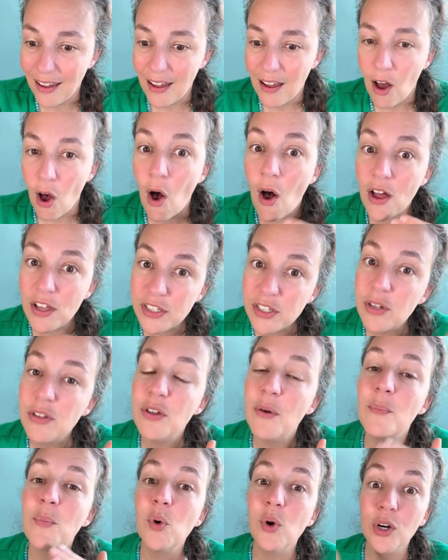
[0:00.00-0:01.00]
Also, the
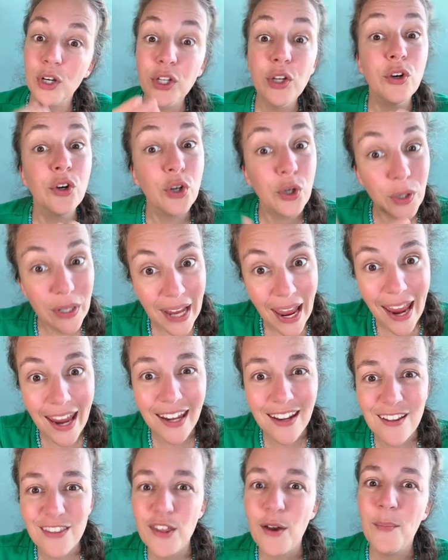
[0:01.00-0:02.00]
more you create,
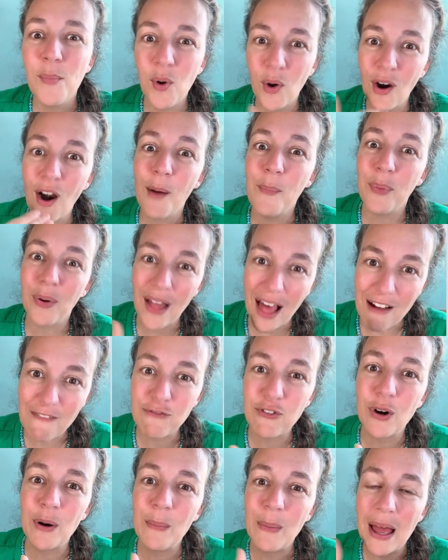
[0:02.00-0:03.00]
the more our
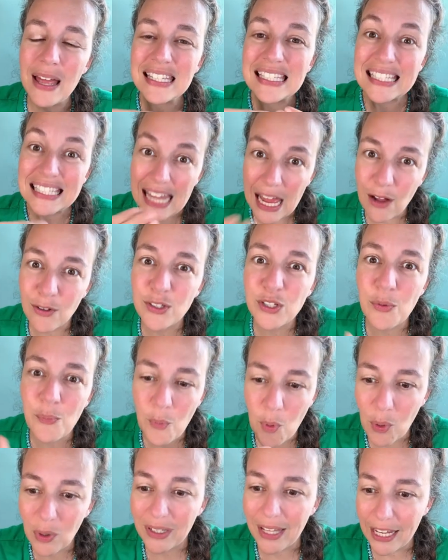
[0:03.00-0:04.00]
platform sounds more
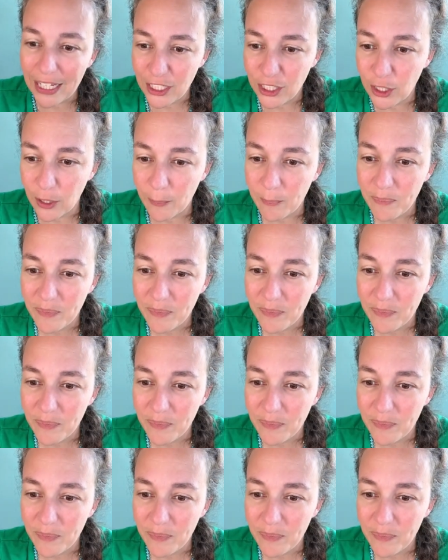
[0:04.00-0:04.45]
like you.